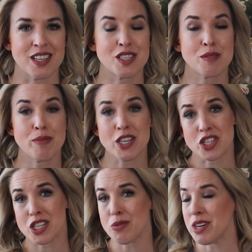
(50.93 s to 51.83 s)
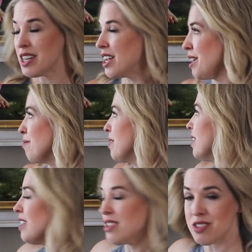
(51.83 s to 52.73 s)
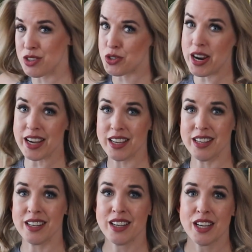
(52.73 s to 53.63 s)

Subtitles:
especially when it came to the dragon,